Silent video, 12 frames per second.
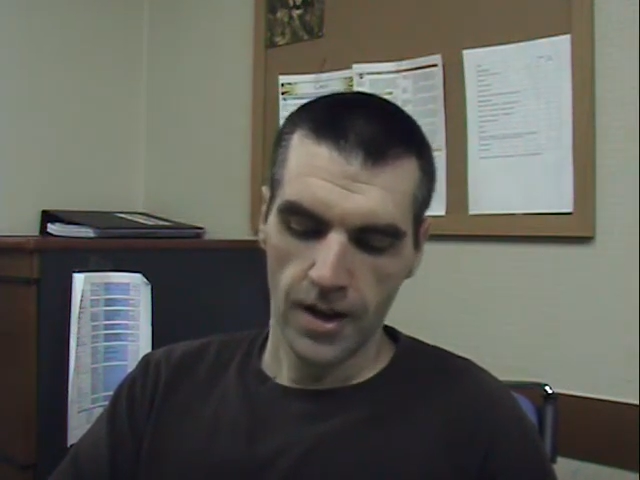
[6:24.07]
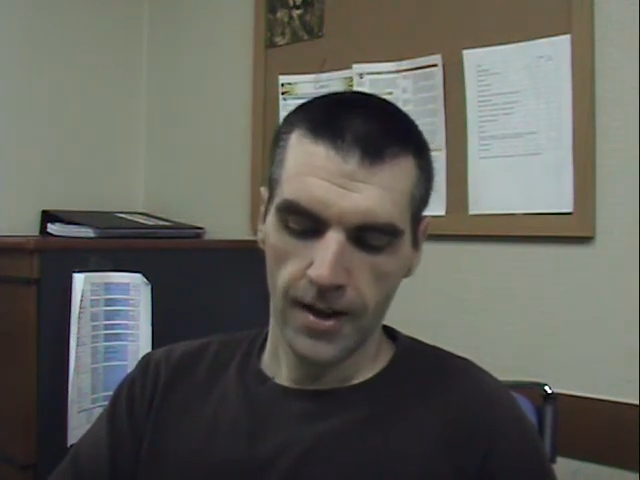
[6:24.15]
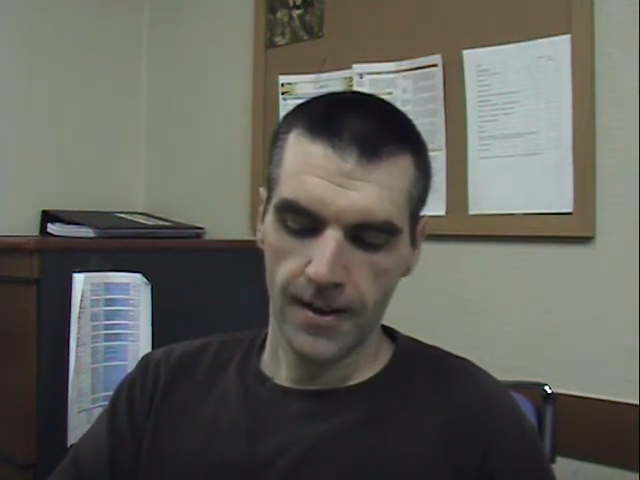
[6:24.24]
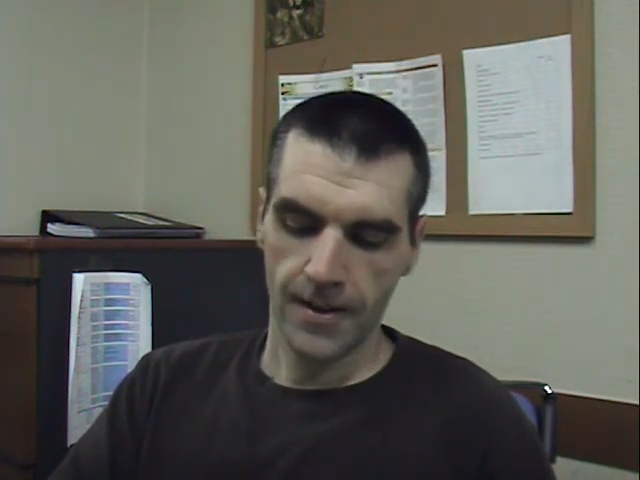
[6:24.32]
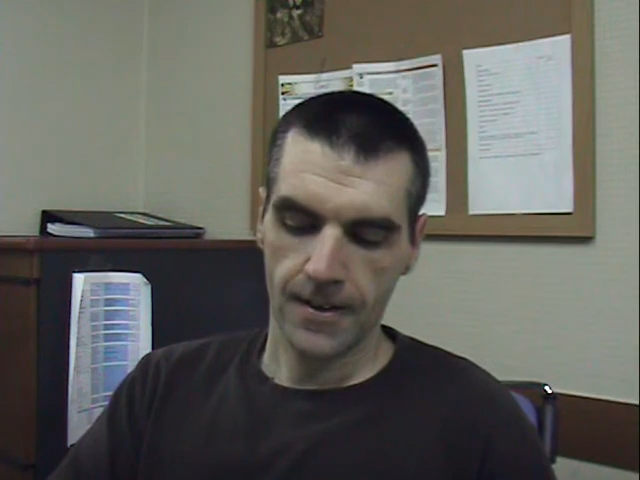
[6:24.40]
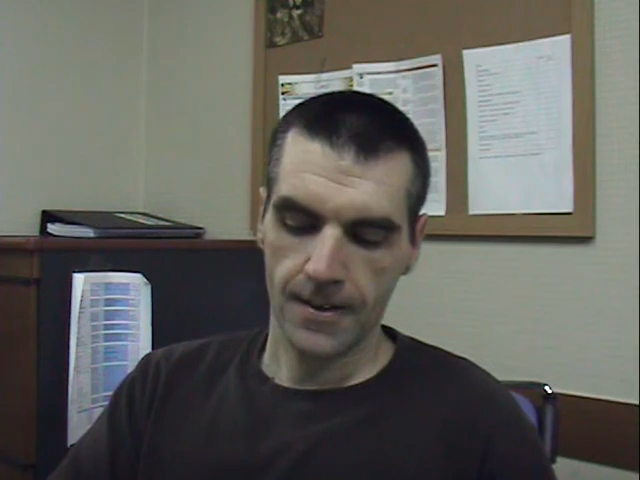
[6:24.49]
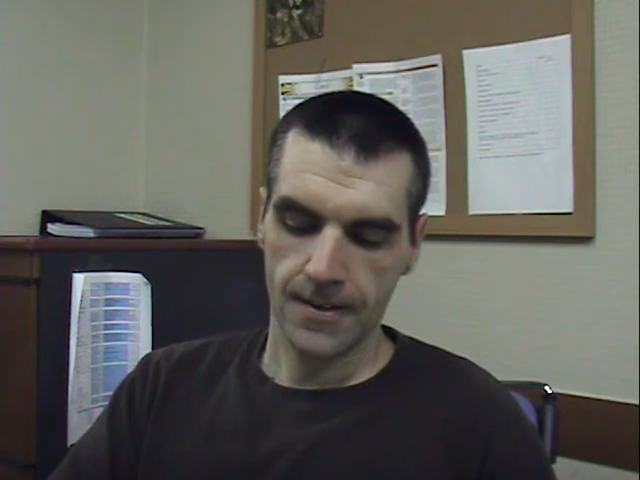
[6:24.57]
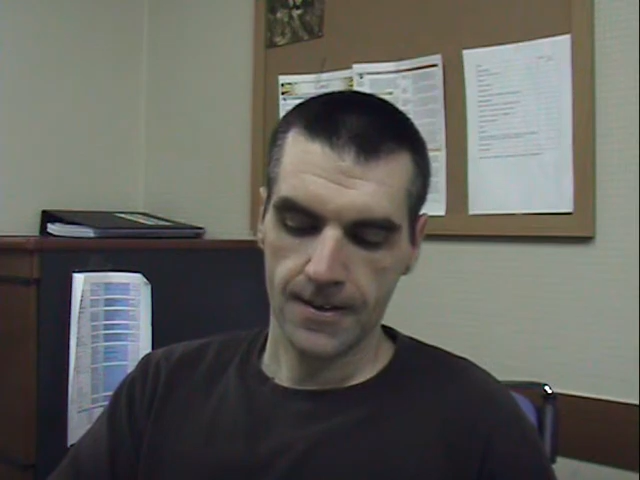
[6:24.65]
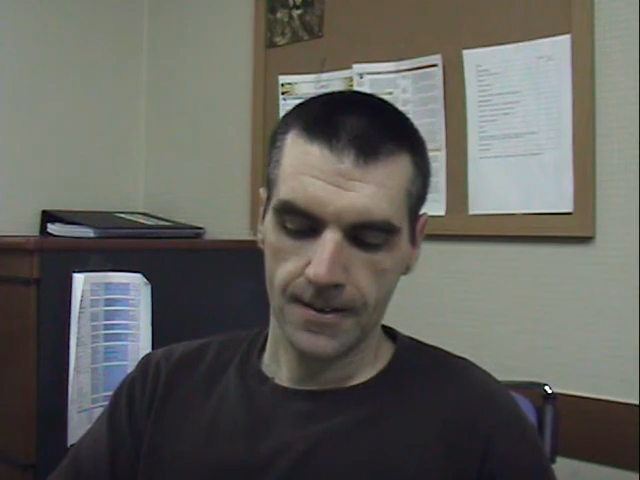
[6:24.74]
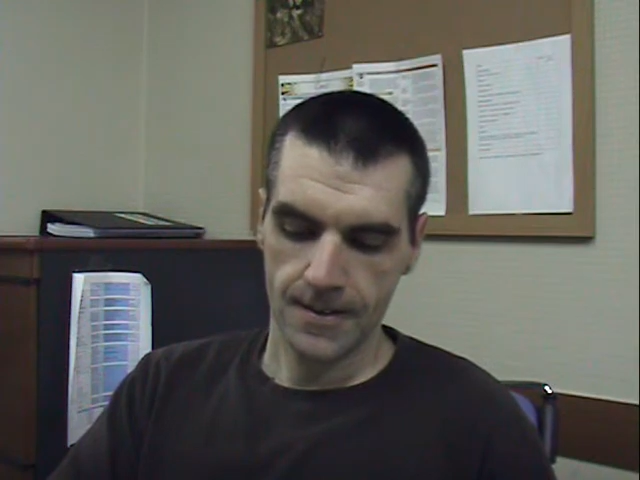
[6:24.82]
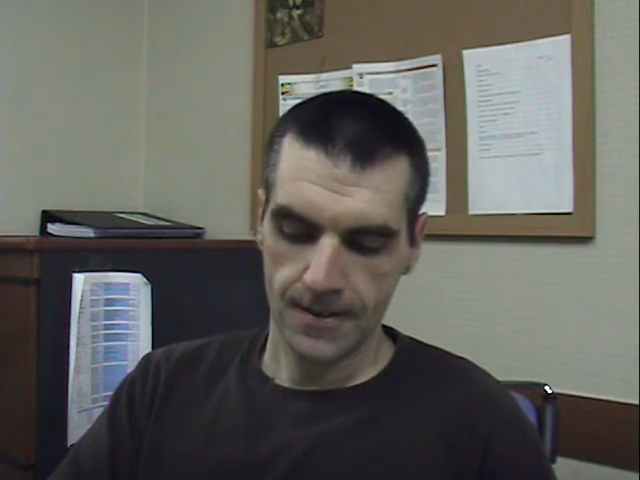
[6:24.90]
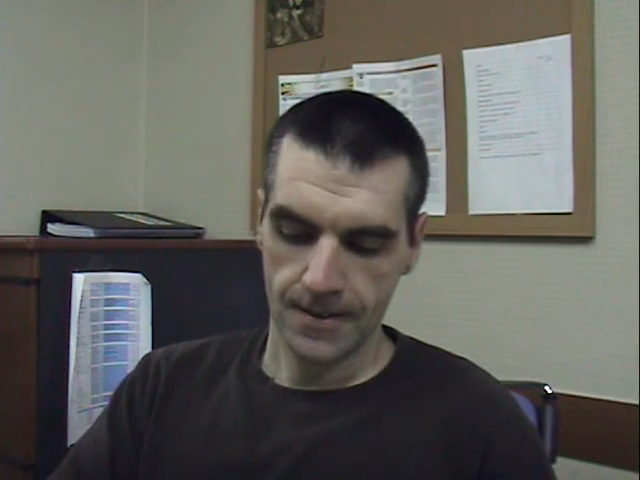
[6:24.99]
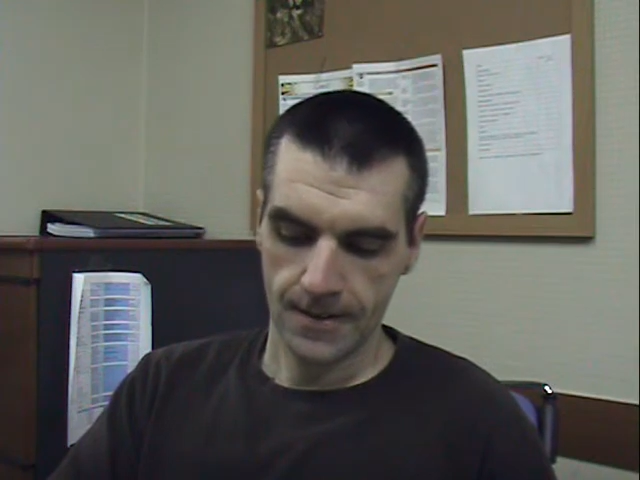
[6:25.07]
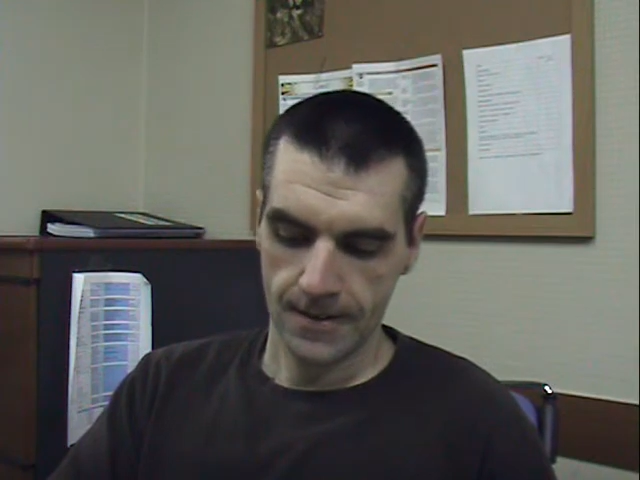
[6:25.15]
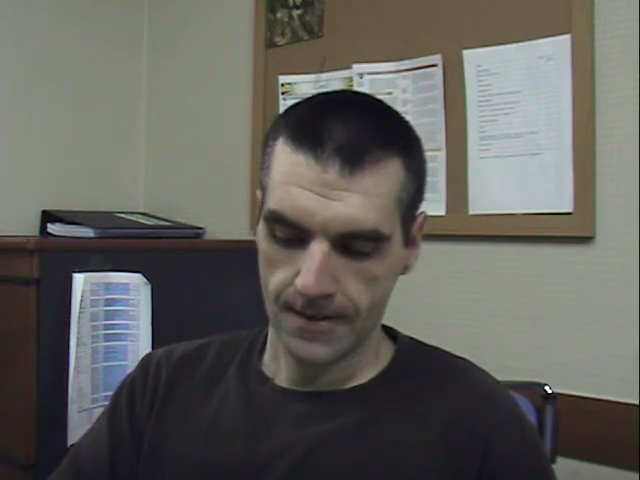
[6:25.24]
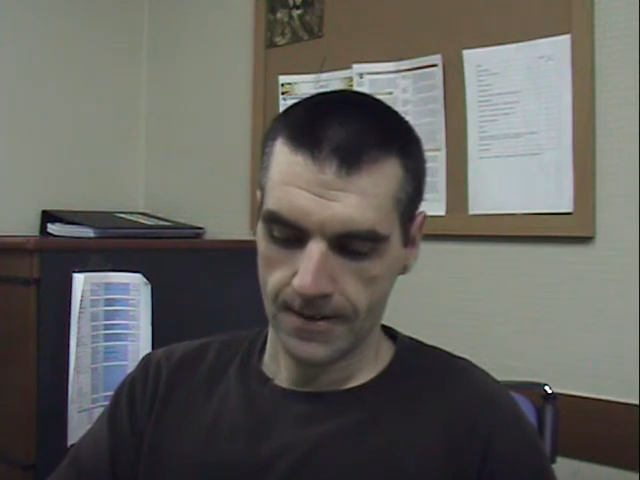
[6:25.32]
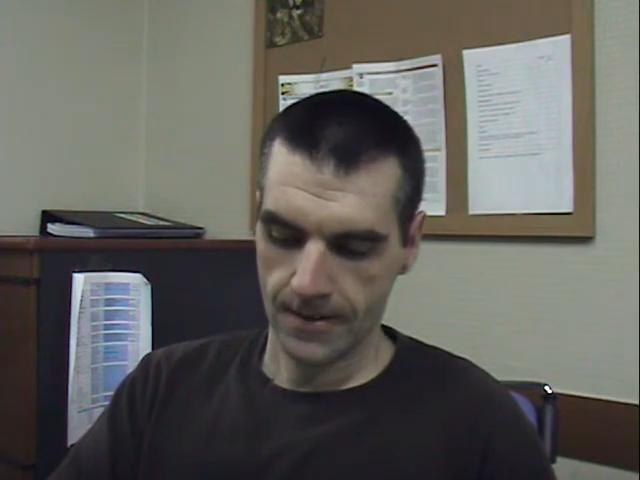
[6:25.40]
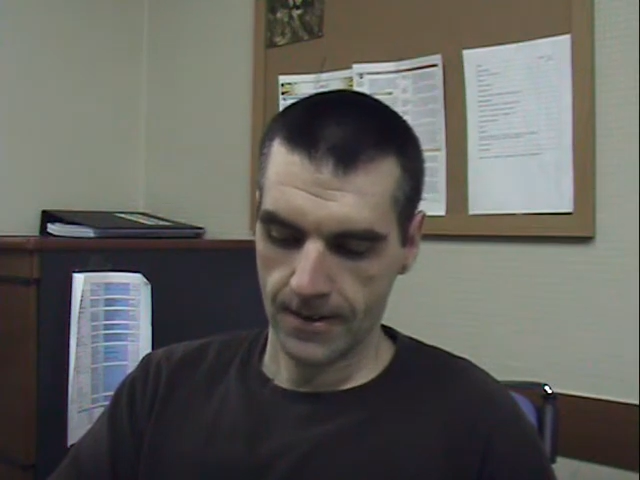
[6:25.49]
and
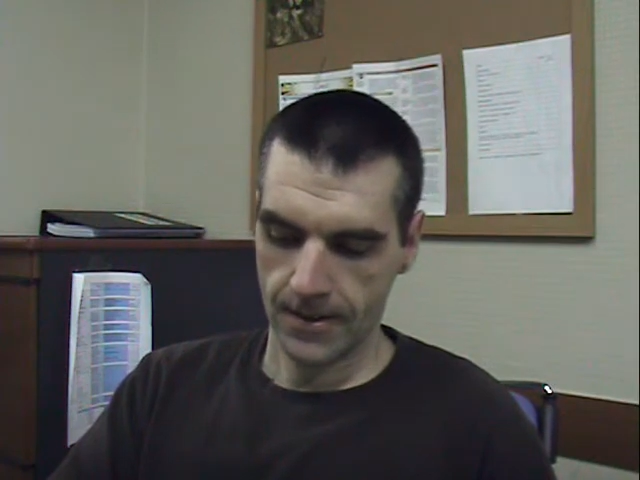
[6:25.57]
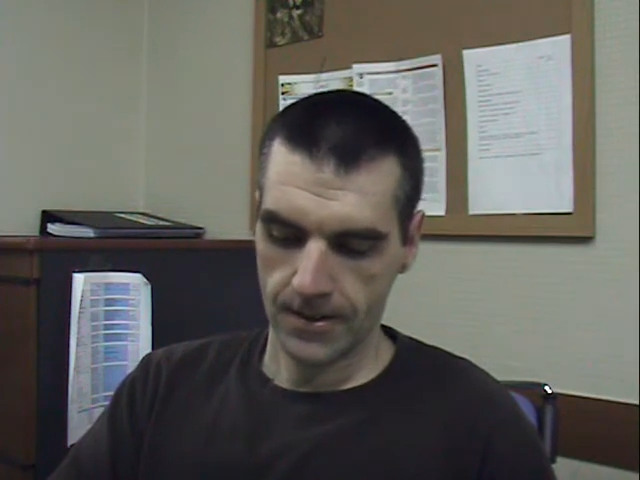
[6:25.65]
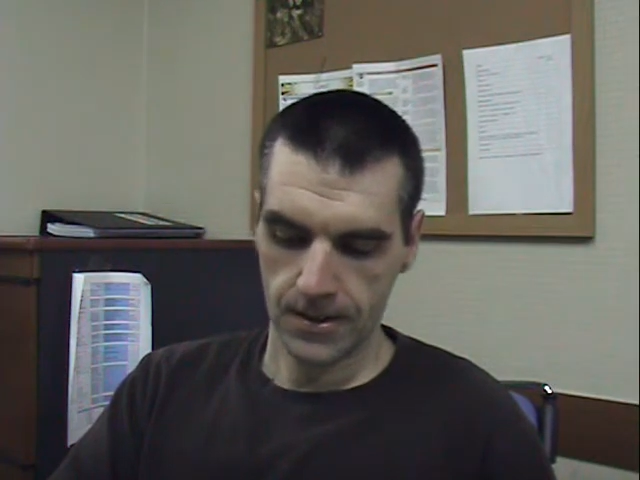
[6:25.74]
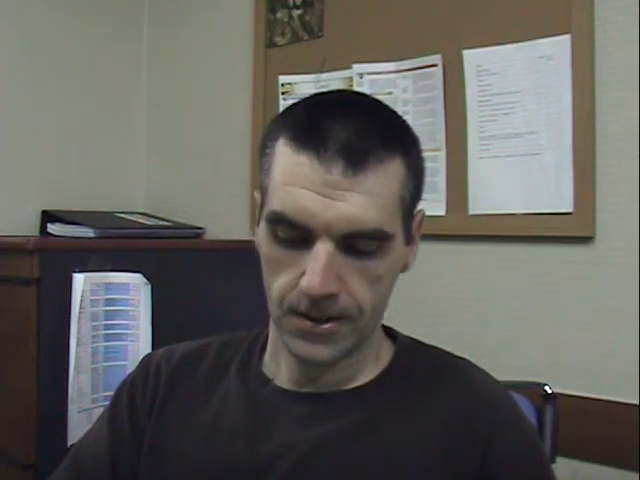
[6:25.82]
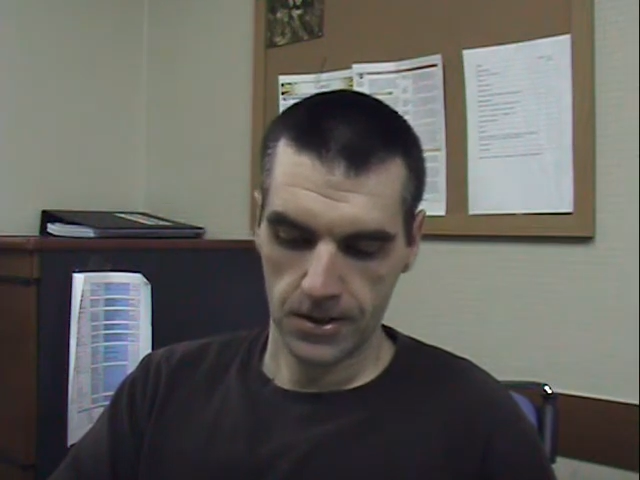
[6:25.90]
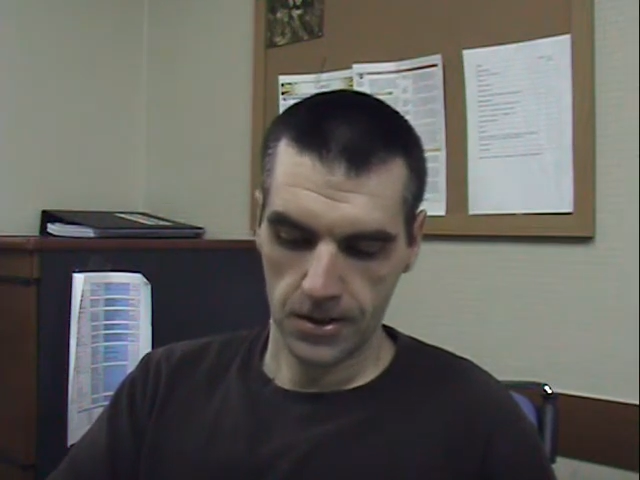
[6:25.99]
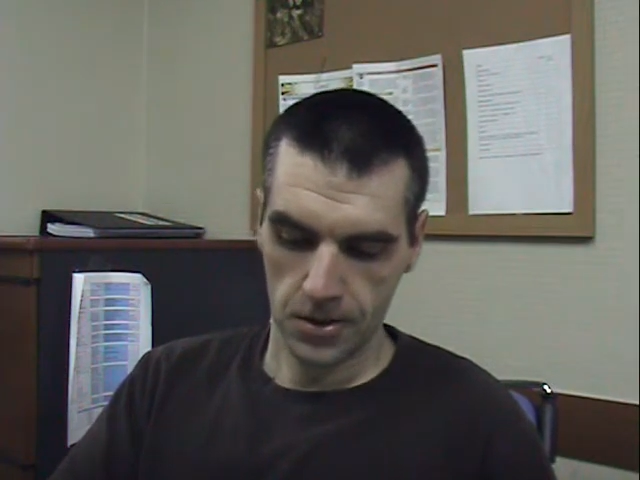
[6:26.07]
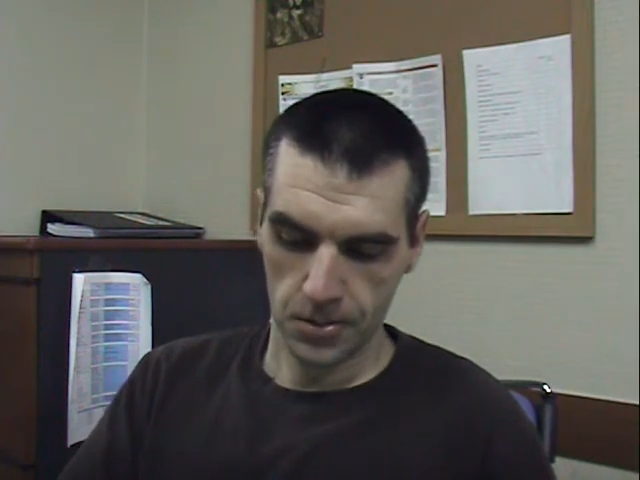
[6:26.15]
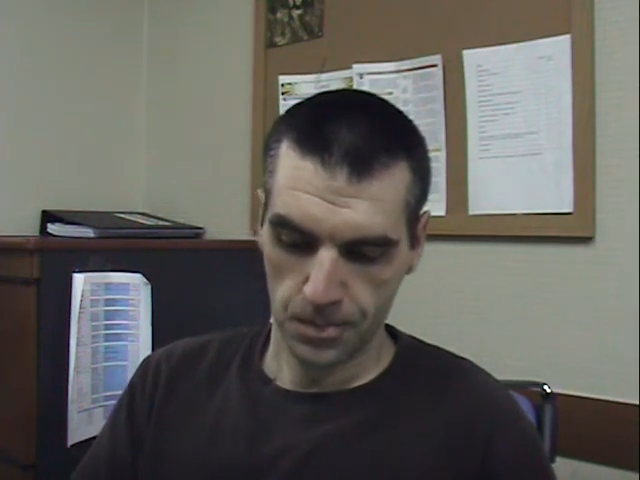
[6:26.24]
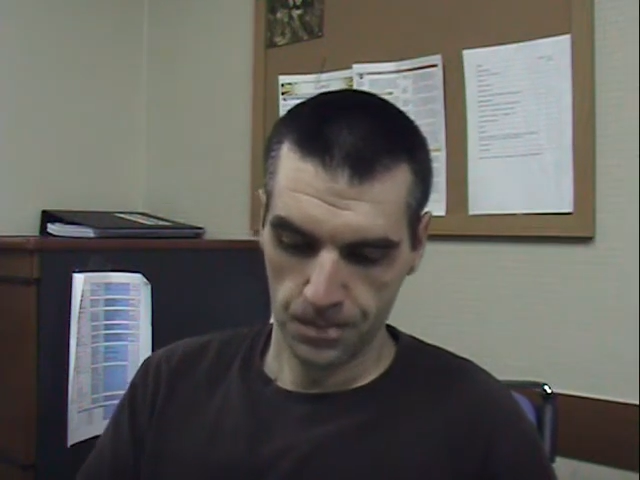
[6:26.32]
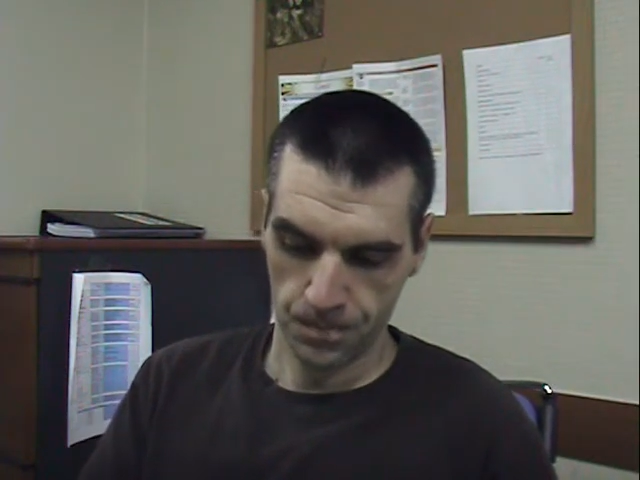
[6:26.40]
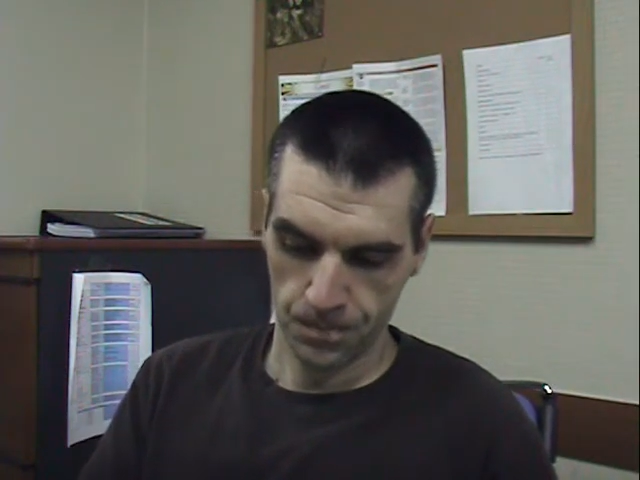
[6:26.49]
let's see.